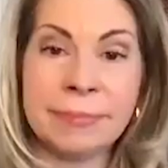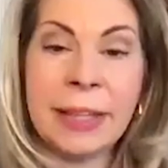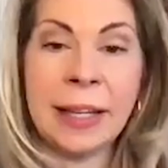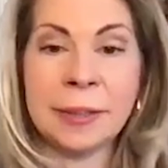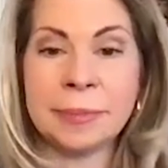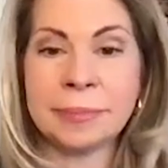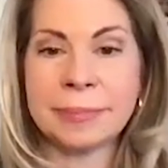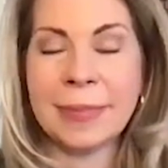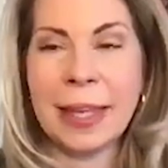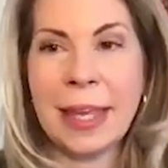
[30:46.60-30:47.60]
Yeah.
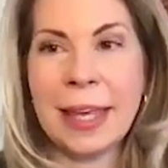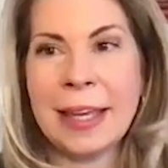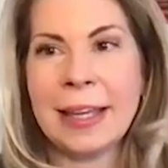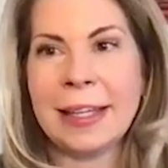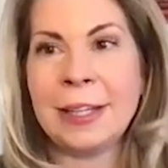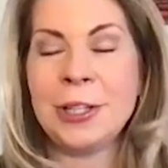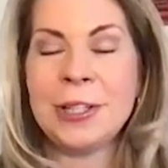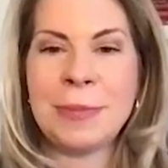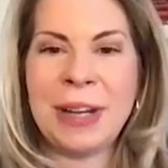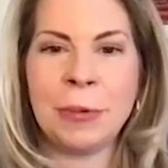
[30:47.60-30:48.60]
In
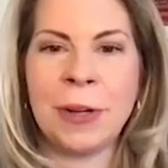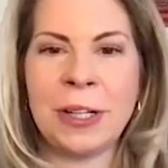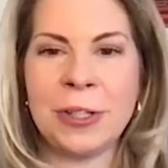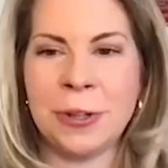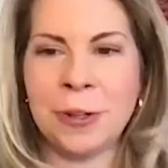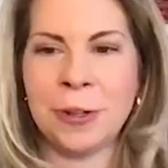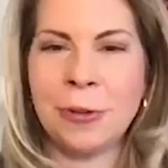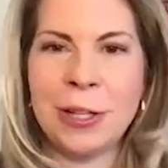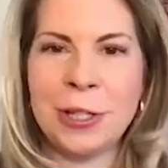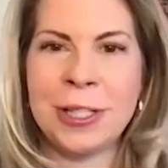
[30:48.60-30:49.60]
just a minute, we're going to turn to
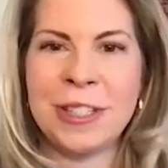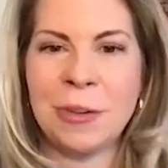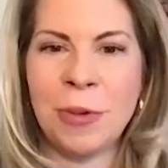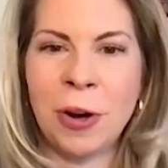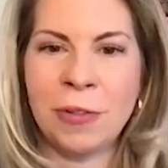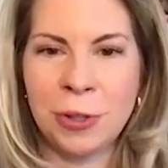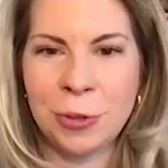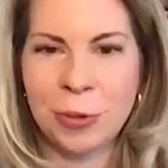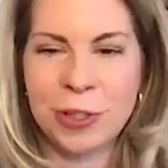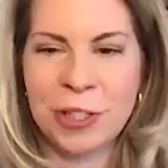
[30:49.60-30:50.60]
questions from our
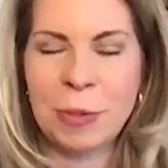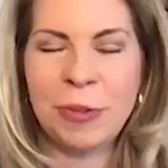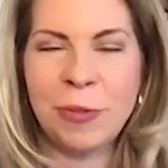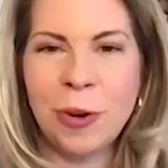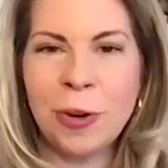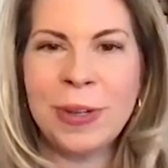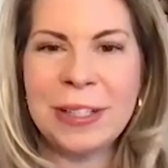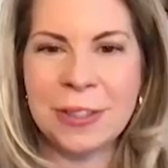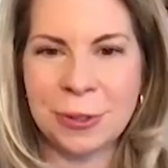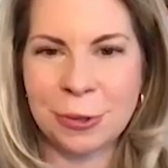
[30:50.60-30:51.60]
viewers. But before we
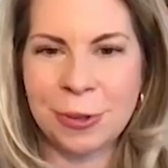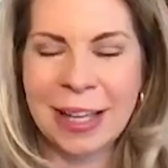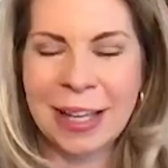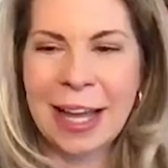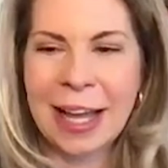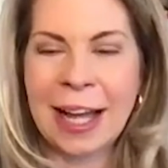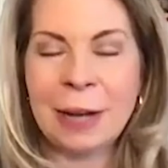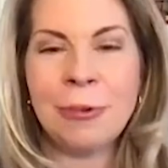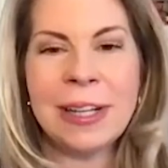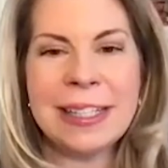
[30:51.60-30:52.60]
do,
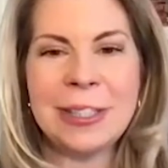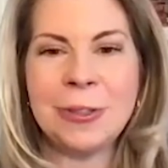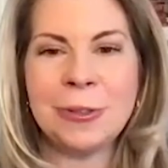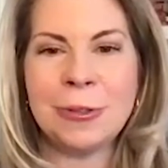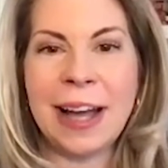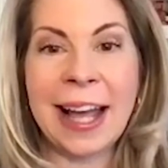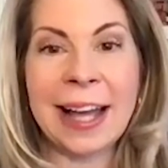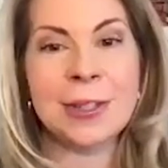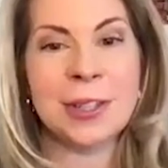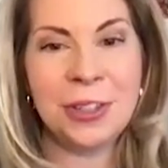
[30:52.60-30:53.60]
I wanted to
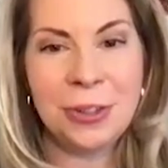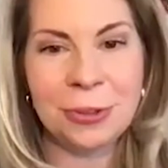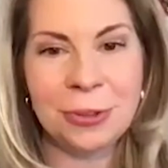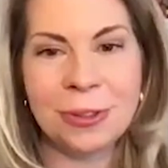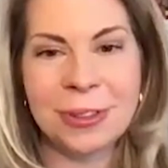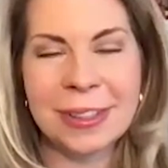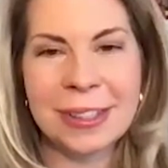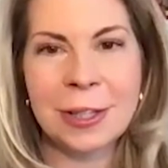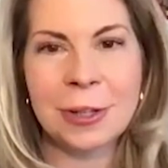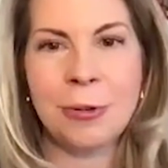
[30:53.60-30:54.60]
ask you
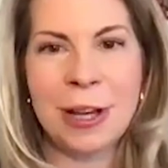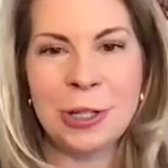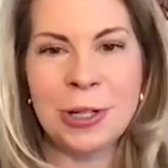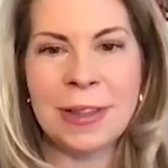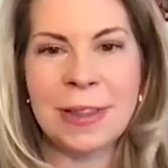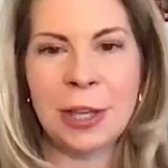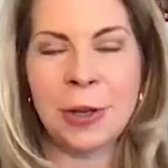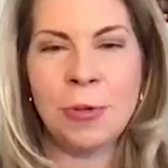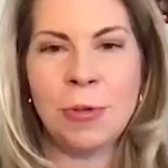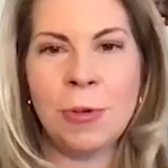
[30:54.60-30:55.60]
the question that
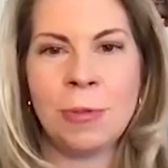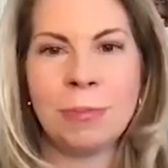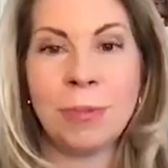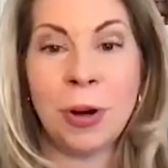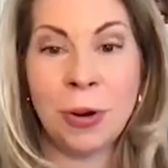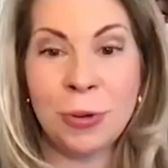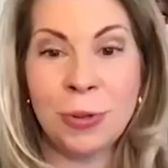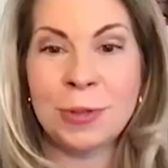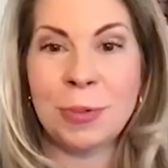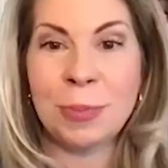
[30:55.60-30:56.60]
you
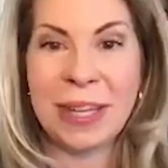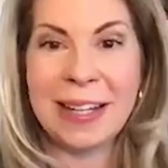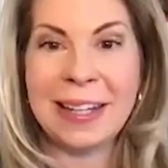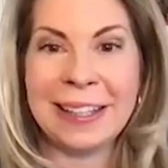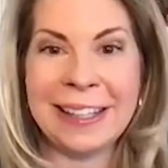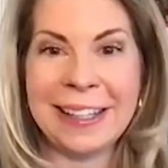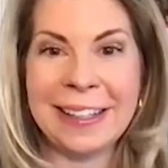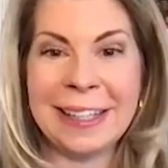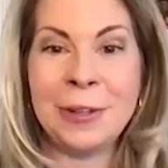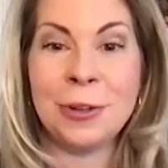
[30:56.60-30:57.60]
pose
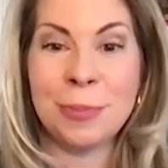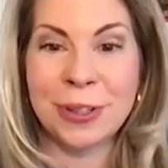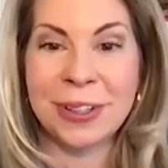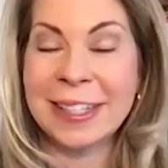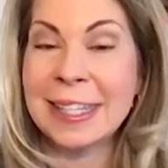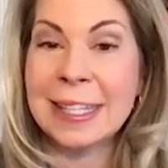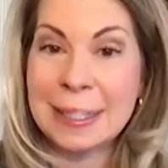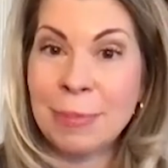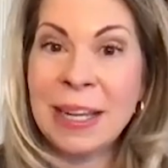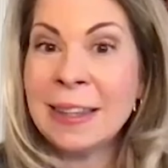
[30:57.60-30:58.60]
repeatedly in your book as
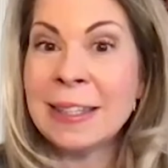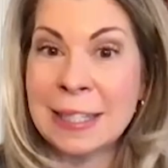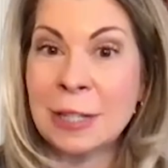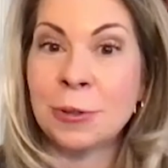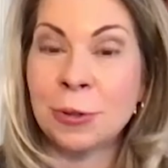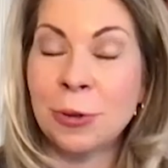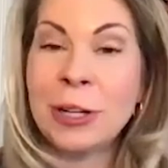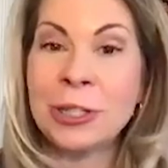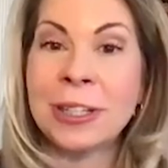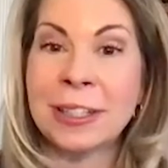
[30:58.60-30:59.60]
this being the central
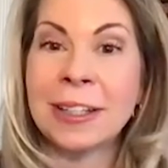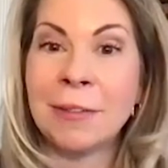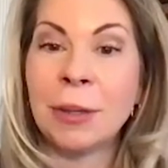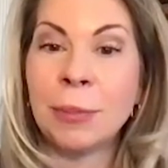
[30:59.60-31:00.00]
question of